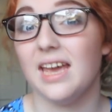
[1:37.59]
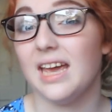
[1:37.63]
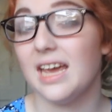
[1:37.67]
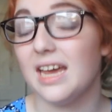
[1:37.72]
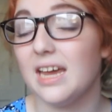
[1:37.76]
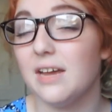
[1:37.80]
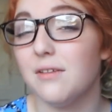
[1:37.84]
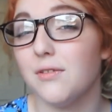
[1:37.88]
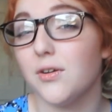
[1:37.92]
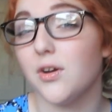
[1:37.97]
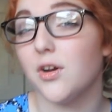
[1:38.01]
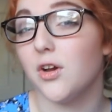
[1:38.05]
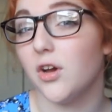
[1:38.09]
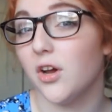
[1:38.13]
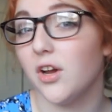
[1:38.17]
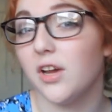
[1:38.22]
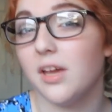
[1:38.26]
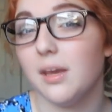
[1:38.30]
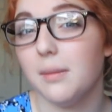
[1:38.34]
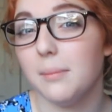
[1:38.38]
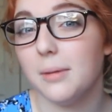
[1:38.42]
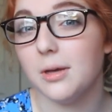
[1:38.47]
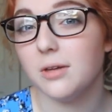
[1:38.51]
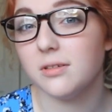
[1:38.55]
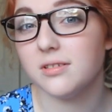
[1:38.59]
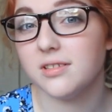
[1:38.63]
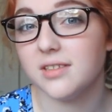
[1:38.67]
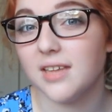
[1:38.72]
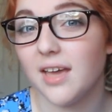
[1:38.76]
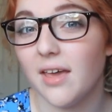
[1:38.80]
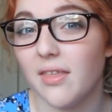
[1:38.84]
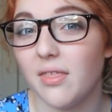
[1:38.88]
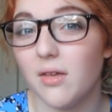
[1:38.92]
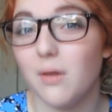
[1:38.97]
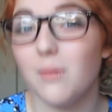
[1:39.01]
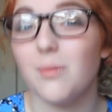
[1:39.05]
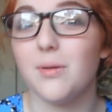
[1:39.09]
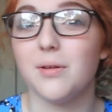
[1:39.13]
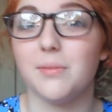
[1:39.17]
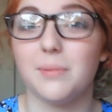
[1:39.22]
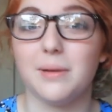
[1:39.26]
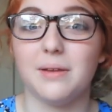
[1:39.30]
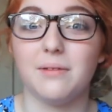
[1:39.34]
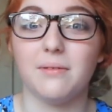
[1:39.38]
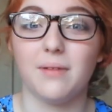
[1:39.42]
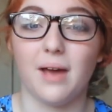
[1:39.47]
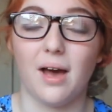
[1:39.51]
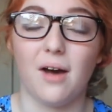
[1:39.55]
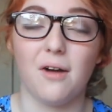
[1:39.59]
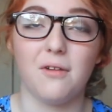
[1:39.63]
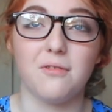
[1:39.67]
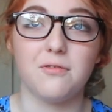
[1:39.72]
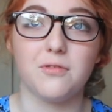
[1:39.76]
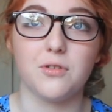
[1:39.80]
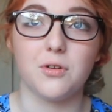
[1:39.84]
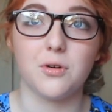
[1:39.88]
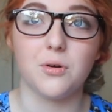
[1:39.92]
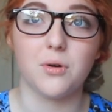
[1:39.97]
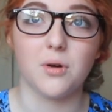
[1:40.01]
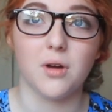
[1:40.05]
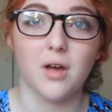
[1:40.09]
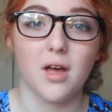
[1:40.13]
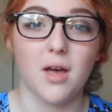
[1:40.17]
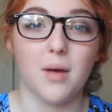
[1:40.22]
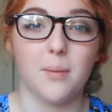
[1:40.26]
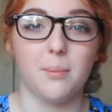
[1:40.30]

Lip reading: Even cooking meals together would be helpful,